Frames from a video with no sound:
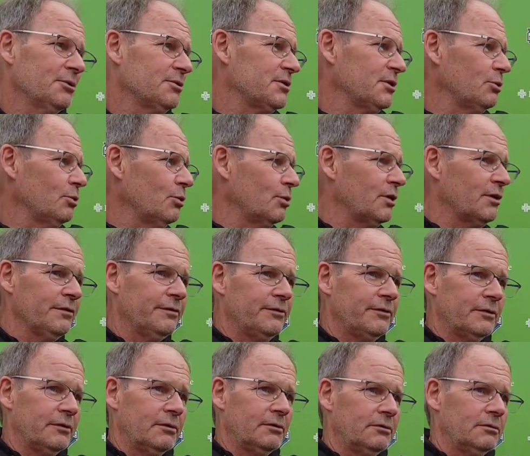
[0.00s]
well, what if
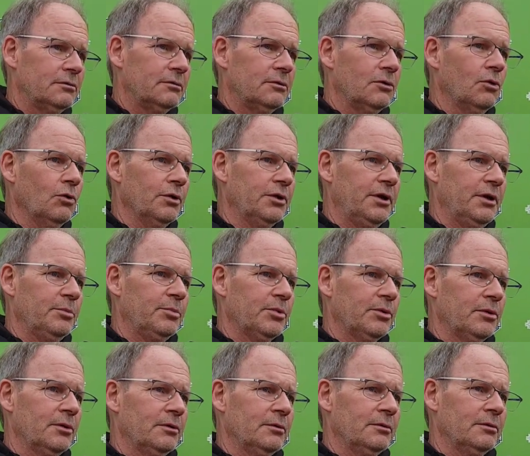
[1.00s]
the
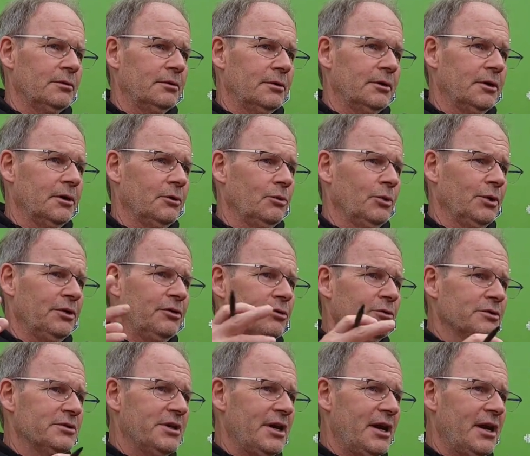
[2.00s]
goalkeeper, you know, went through
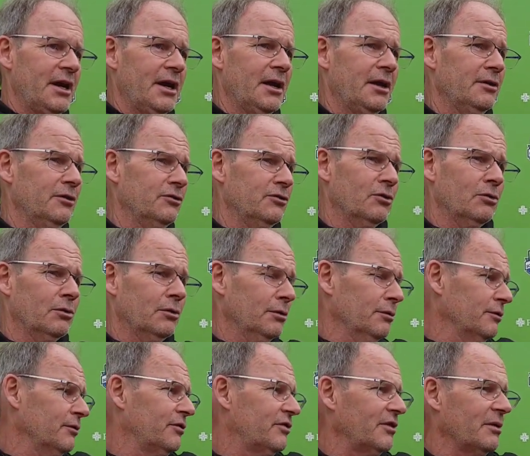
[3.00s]
his hand or
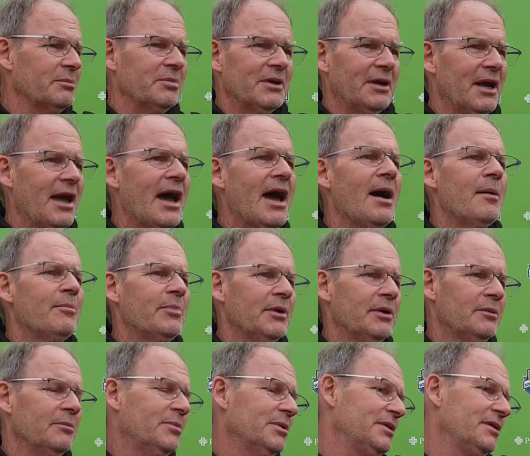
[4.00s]
something
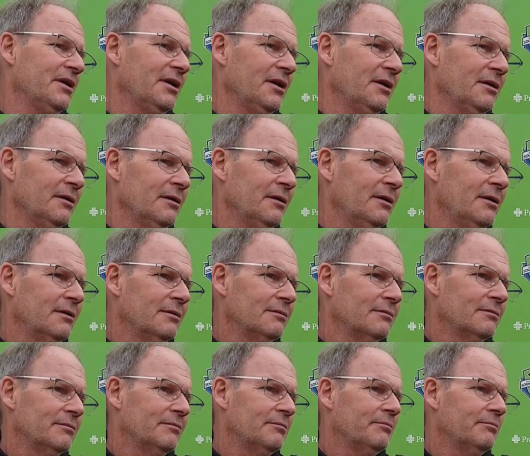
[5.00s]
happened? But then
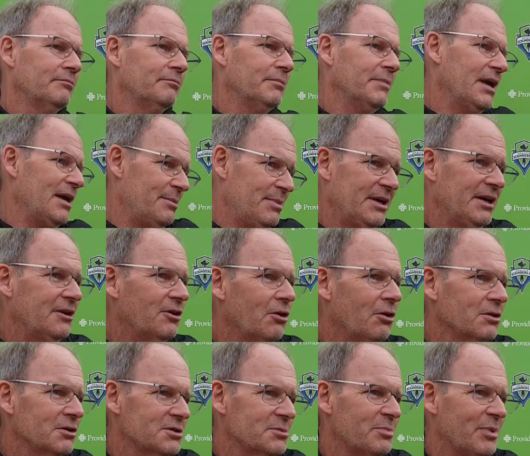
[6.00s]
maybe he
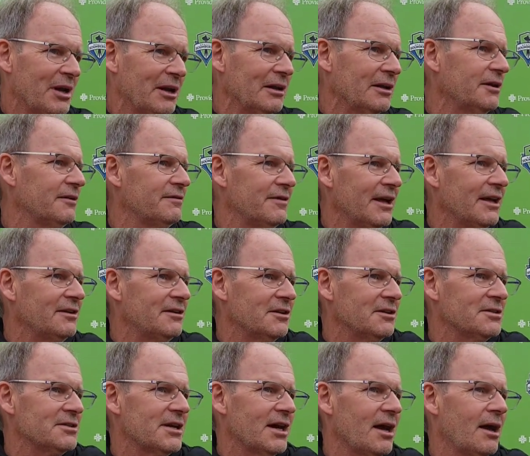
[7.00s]
calls a penalty if that
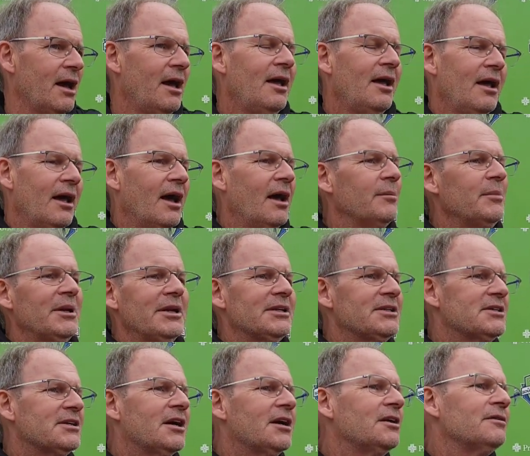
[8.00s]
does happen. I mean,
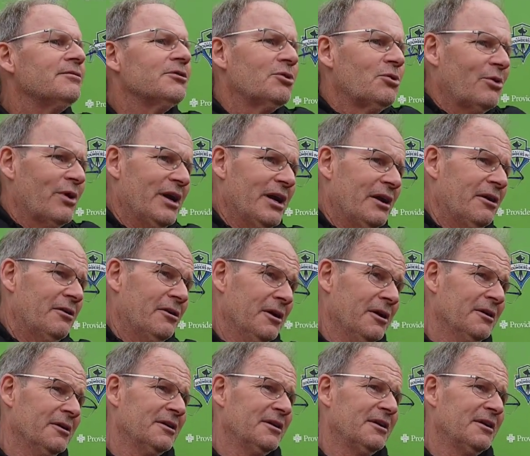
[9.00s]
it's kind of a gray area.